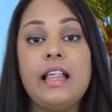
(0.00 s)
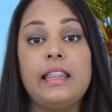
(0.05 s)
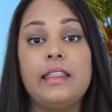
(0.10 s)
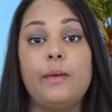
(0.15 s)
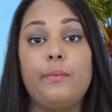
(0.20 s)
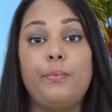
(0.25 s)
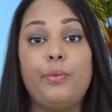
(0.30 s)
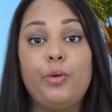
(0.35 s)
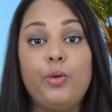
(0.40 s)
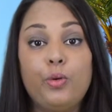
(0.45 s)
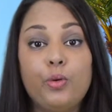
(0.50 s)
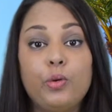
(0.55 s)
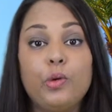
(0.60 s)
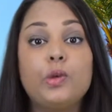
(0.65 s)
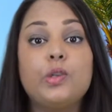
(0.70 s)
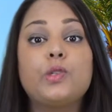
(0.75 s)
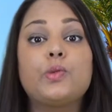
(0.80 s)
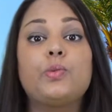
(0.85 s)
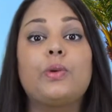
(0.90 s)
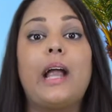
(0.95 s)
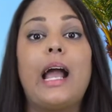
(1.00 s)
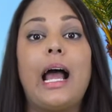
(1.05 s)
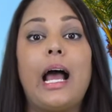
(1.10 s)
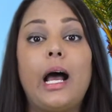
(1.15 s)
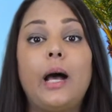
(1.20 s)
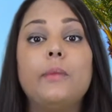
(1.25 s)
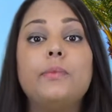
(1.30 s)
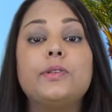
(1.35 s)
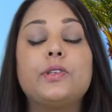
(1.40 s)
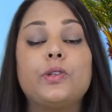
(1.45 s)
The pools were
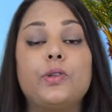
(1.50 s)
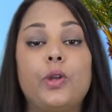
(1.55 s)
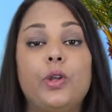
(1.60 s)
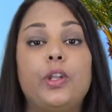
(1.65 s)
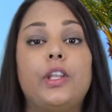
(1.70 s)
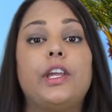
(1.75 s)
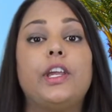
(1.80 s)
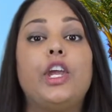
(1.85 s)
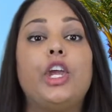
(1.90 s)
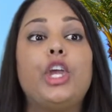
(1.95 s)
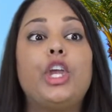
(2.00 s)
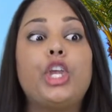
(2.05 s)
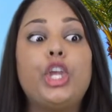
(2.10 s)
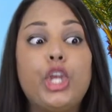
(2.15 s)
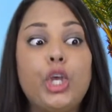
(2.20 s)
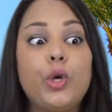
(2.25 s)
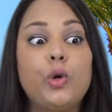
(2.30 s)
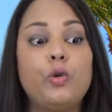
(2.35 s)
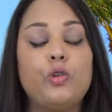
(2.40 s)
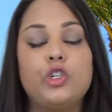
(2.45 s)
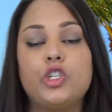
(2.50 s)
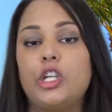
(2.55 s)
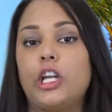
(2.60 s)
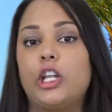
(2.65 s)
absolutely huge,